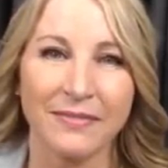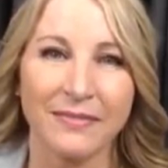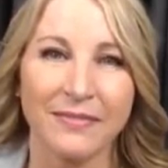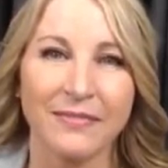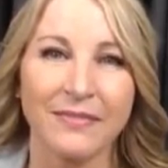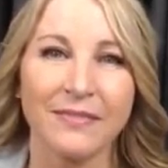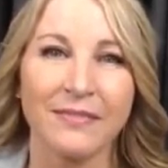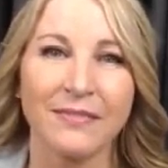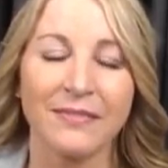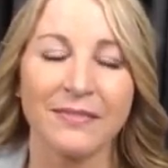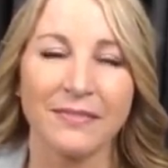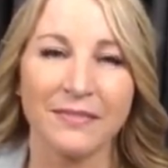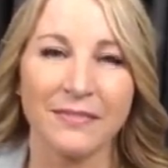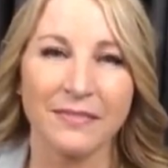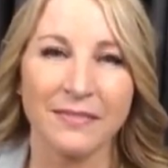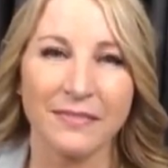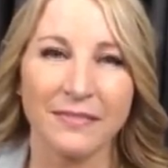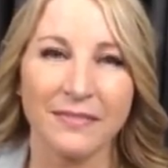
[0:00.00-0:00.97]

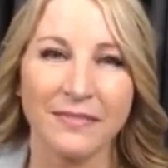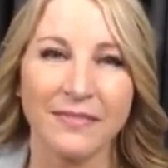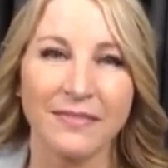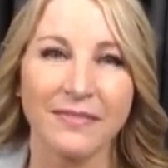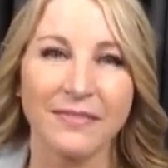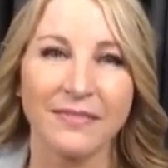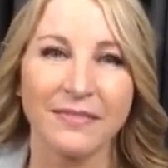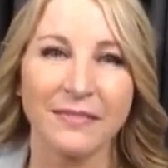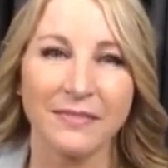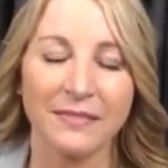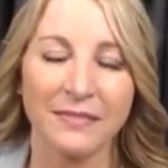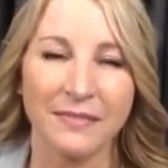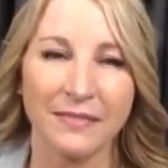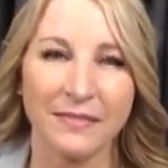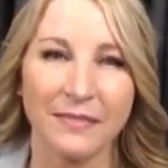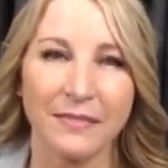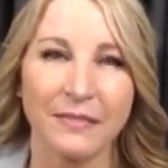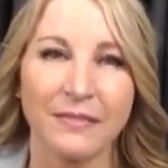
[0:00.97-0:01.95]

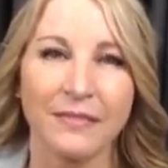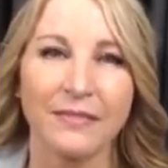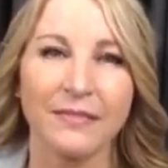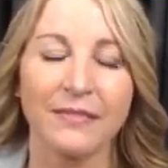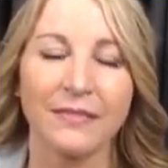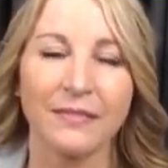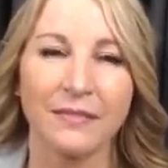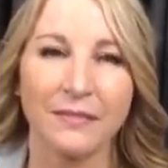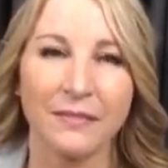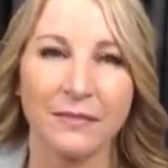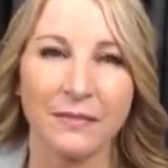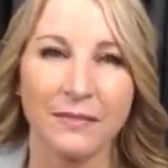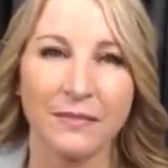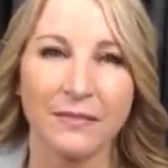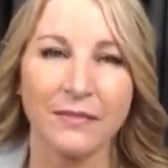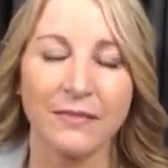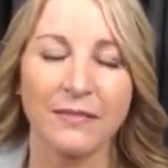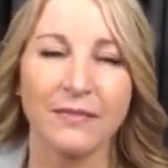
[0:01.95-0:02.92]

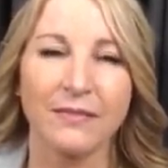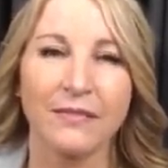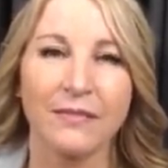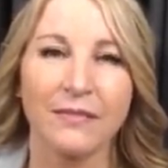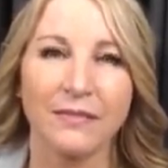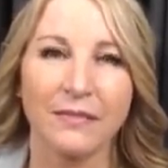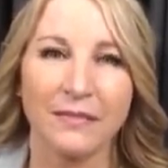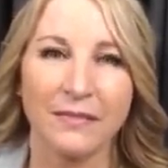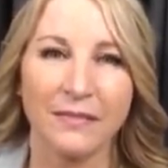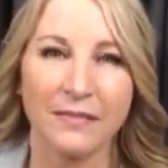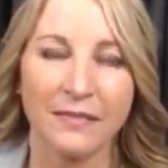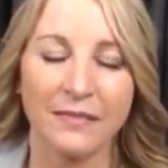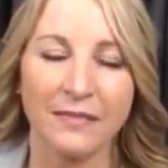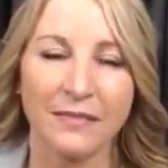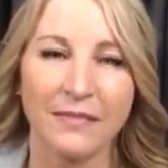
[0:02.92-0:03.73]
(not speaking)